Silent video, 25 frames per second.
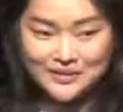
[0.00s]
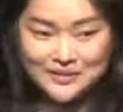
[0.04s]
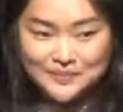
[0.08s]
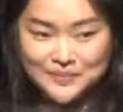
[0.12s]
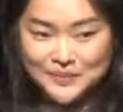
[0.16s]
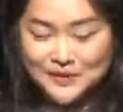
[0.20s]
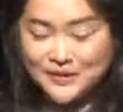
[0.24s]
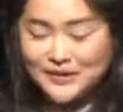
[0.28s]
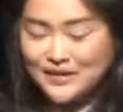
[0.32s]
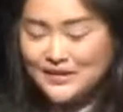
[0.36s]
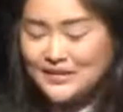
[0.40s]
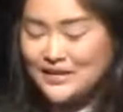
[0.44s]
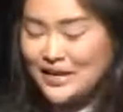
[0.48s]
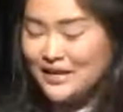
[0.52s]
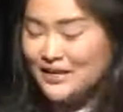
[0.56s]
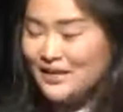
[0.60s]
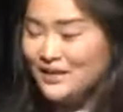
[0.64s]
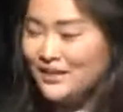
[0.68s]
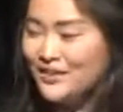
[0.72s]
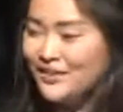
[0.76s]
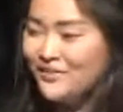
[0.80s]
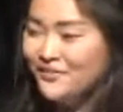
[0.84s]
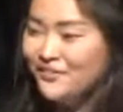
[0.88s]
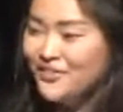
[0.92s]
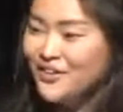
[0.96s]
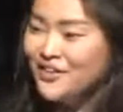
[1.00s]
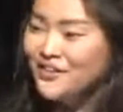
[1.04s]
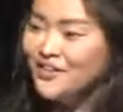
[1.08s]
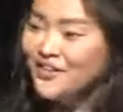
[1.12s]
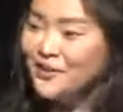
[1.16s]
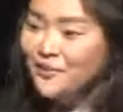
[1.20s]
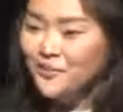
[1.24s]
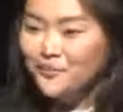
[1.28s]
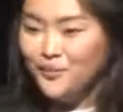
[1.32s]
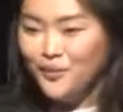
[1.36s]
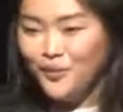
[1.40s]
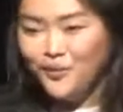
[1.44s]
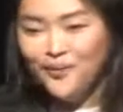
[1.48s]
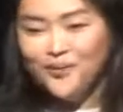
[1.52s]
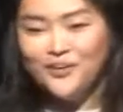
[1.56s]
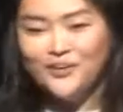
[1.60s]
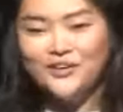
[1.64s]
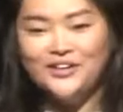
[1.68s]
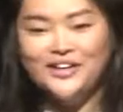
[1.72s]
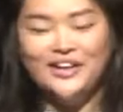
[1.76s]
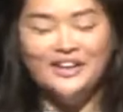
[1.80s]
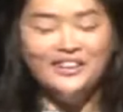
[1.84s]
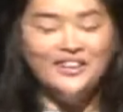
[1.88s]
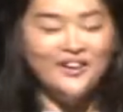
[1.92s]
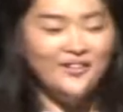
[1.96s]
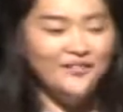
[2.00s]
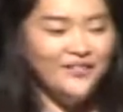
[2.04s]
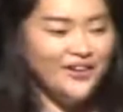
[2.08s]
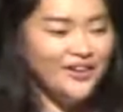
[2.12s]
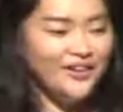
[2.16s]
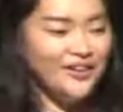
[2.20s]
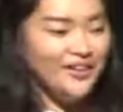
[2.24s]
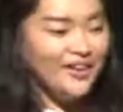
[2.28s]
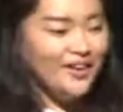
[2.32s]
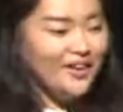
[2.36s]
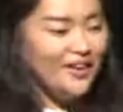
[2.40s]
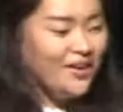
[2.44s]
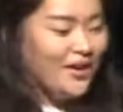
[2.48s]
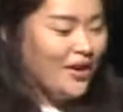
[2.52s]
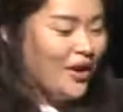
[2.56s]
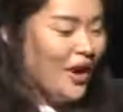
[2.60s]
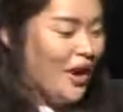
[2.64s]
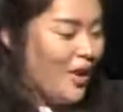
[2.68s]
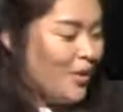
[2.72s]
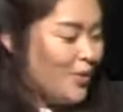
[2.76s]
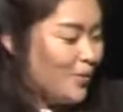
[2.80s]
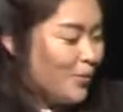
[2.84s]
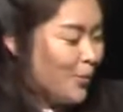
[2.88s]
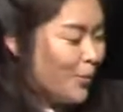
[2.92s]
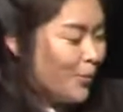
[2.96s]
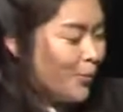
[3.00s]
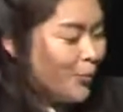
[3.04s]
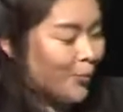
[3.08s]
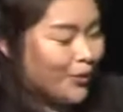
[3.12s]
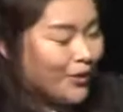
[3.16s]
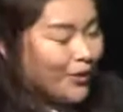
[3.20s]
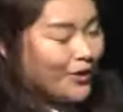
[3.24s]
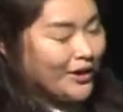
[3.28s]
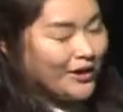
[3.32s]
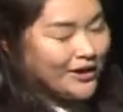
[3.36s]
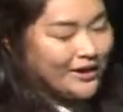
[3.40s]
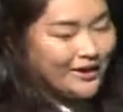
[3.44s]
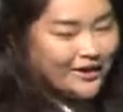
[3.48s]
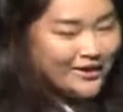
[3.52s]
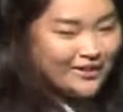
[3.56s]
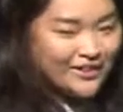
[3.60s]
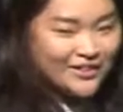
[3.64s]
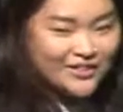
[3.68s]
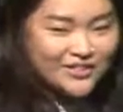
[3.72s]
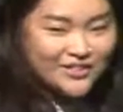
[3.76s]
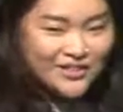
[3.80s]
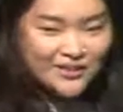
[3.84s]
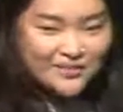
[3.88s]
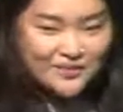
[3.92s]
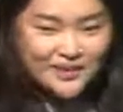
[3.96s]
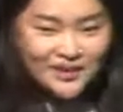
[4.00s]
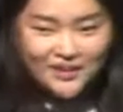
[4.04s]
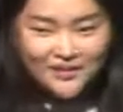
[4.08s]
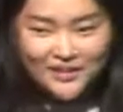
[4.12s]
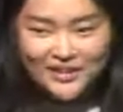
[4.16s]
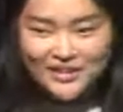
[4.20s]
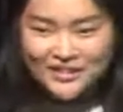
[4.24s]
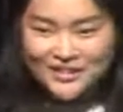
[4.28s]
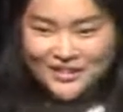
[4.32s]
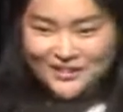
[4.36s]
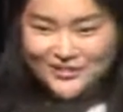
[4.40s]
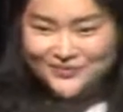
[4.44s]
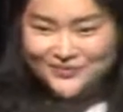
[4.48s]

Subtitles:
because I think they're really important and they're really rewarding in the job that we do.